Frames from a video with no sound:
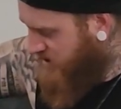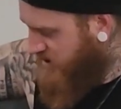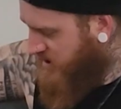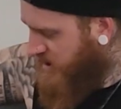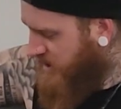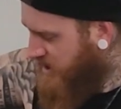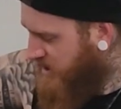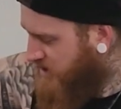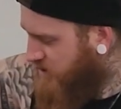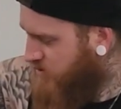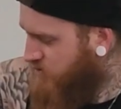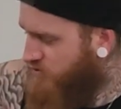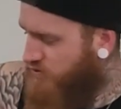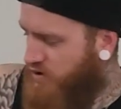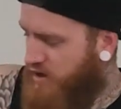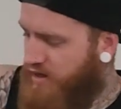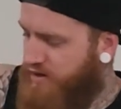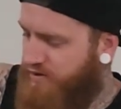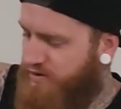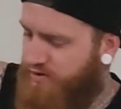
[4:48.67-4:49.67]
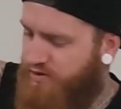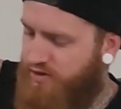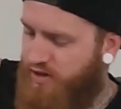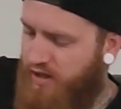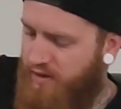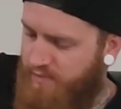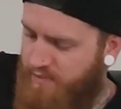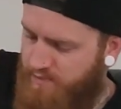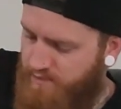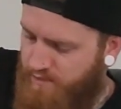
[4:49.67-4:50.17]
Now, right on
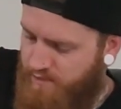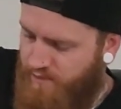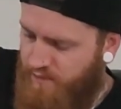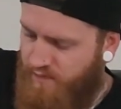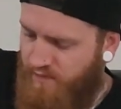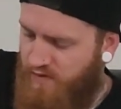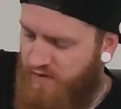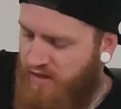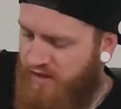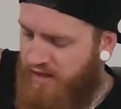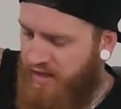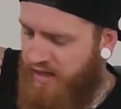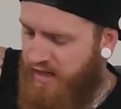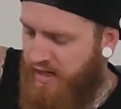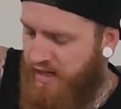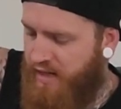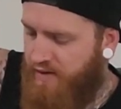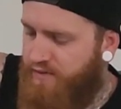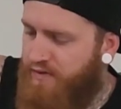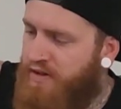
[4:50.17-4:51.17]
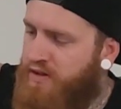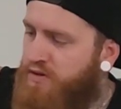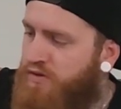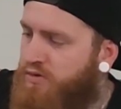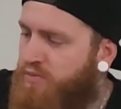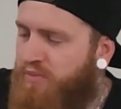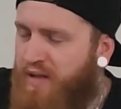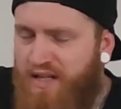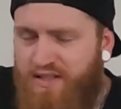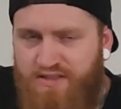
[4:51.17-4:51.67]
top, I have a
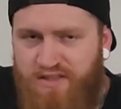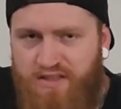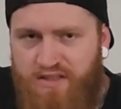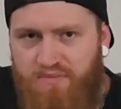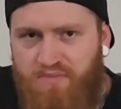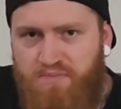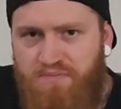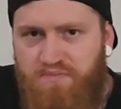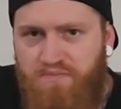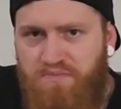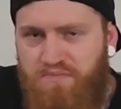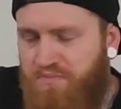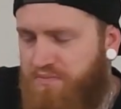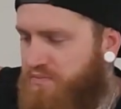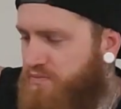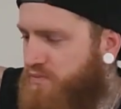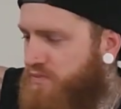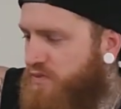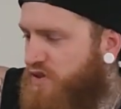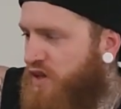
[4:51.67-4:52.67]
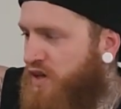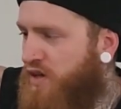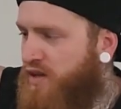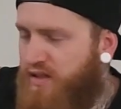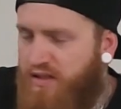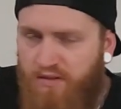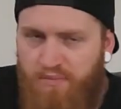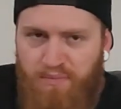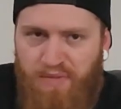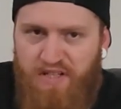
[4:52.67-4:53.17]
little plastic, kind
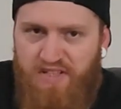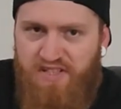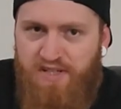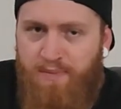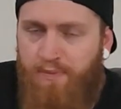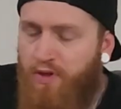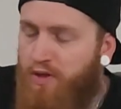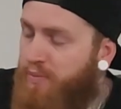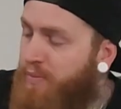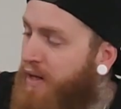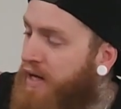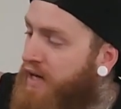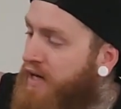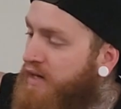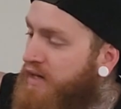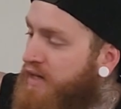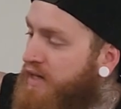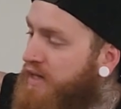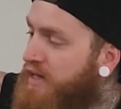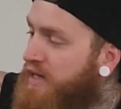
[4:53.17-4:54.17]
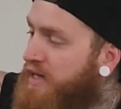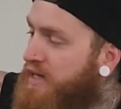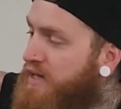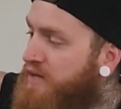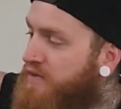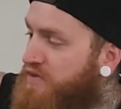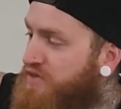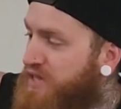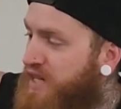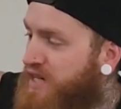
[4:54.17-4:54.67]
of like a mini Ziploc bag.
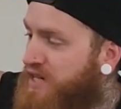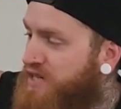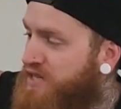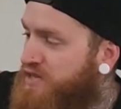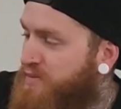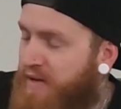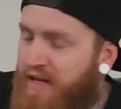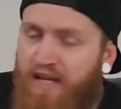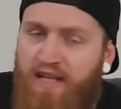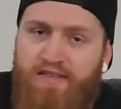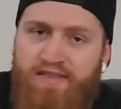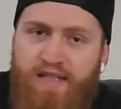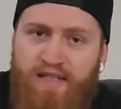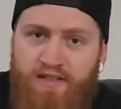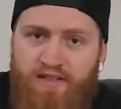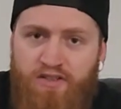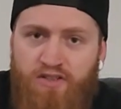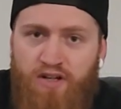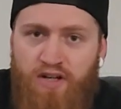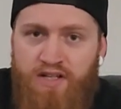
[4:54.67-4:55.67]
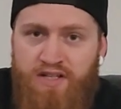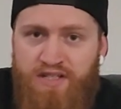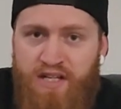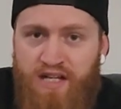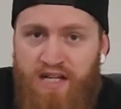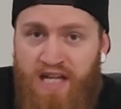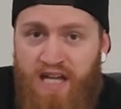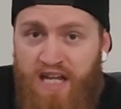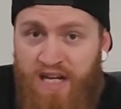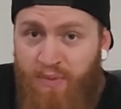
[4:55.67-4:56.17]
This has some hand
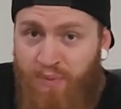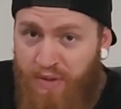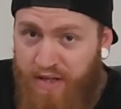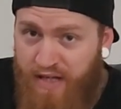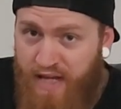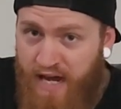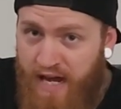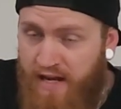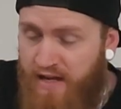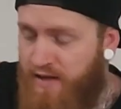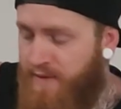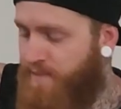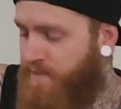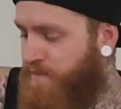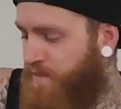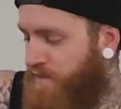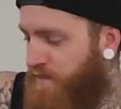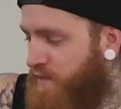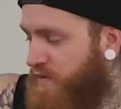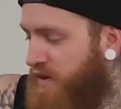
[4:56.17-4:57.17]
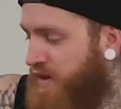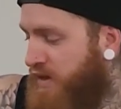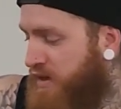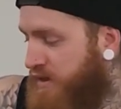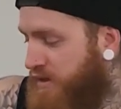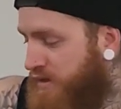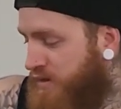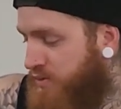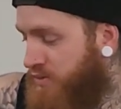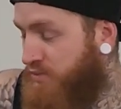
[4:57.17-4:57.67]
sanitizer and a bidet.
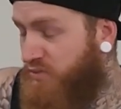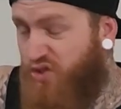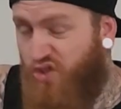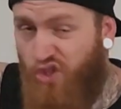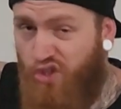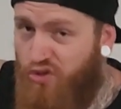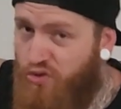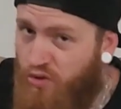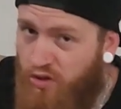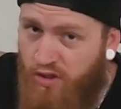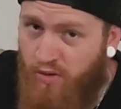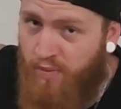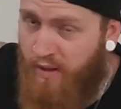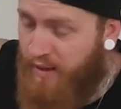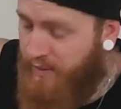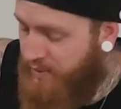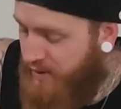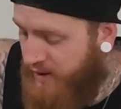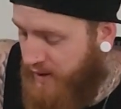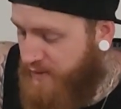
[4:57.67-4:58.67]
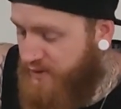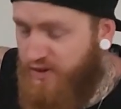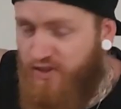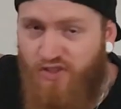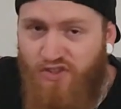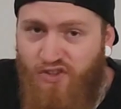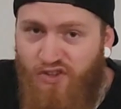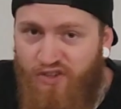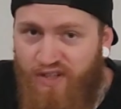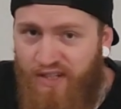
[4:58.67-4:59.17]
No toilet paper,
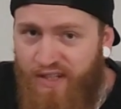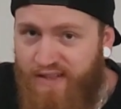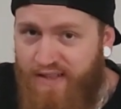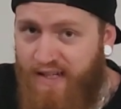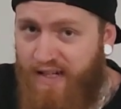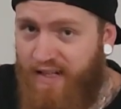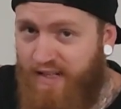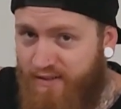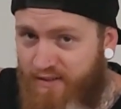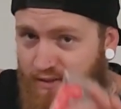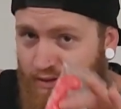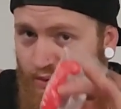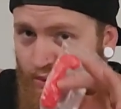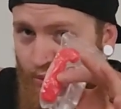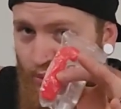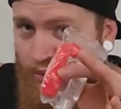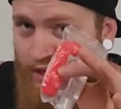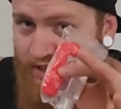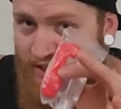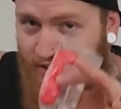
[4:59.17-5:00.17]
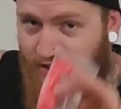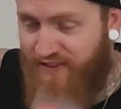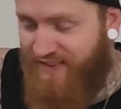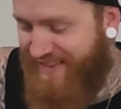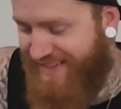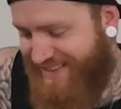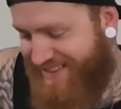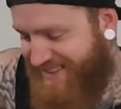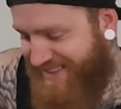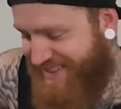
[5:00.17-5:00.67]
don't need that. when you got
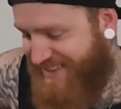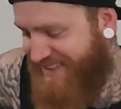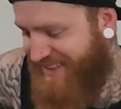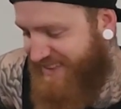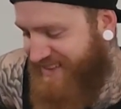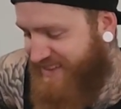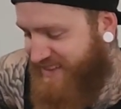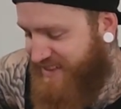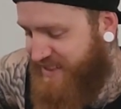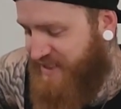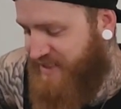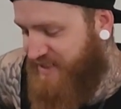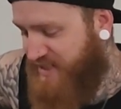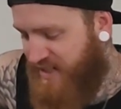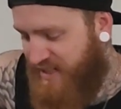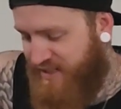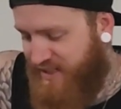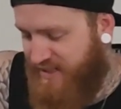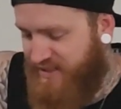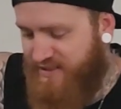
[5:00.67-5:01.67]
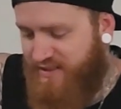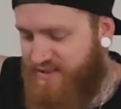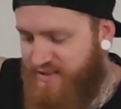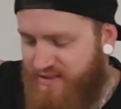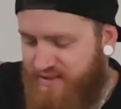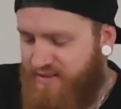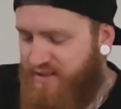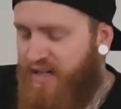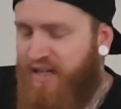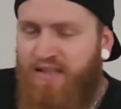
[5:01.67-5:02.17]
this. And
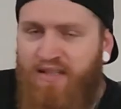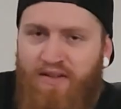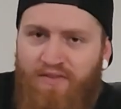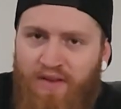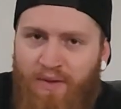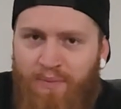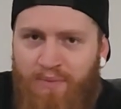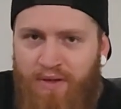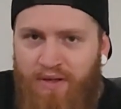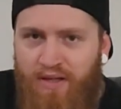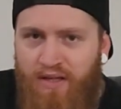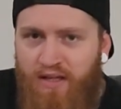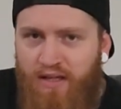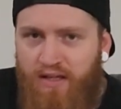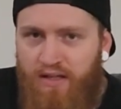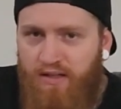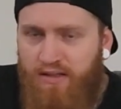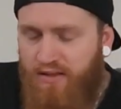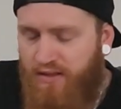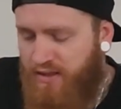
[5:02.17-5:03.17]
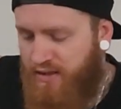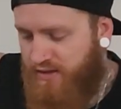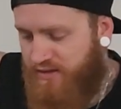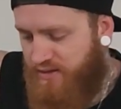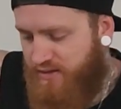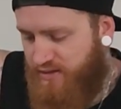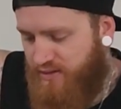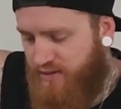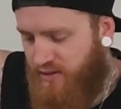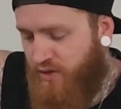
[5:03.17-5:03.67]
I love that bit of gear. It
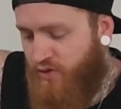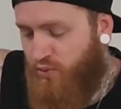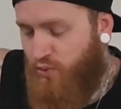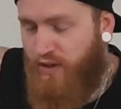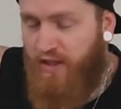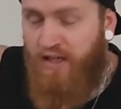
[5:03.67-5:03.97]
was